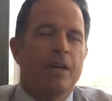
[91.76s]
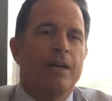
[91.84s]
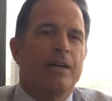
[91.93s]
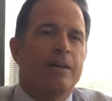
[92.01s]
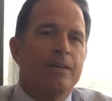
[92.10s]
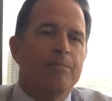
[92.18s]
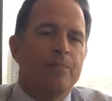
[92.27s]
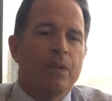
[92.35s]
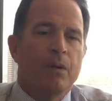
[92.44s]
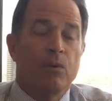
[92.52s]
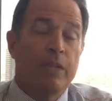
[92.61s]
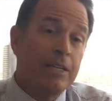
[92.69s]

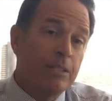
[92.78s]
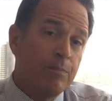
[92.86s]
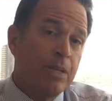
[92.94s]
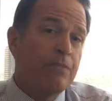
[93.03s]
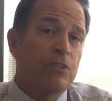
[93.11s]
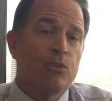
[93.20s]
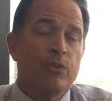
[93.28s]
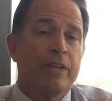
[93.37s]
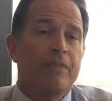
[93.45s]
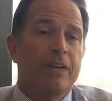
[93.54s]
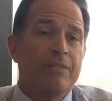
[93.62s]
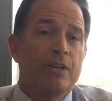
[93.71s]
Well, that's above the
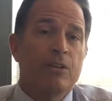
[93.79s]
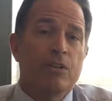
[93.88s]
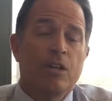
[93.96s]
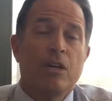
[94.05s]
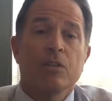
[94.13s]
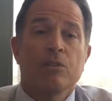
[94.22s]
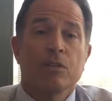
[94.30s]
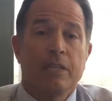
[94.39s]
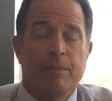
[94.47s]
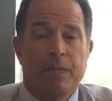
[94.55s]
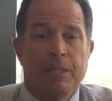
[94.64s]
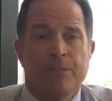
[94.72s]
$2,500
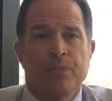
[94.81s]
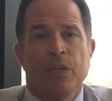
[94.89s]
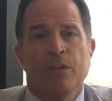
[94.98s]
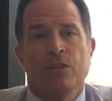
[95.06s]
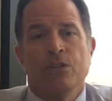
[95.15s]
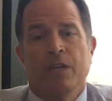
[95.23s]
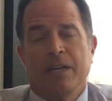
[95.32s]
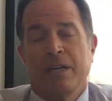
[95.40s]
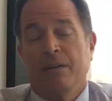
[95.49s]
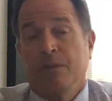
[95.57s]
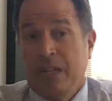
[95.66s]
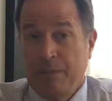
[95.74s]
limit
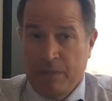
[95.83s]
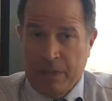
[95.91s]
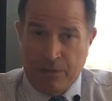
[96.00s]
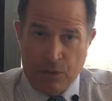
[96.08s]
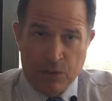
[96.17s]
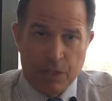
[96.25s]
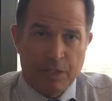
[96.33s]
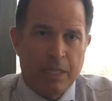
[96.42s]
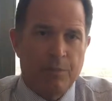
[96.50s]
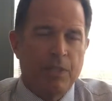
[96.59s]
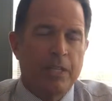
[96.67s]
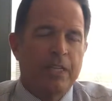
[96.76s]
in the first
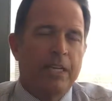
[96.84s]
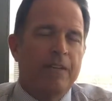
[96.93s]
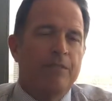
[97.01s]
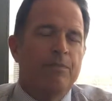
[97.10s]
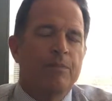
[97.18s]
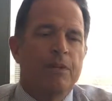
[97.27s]
example I gave.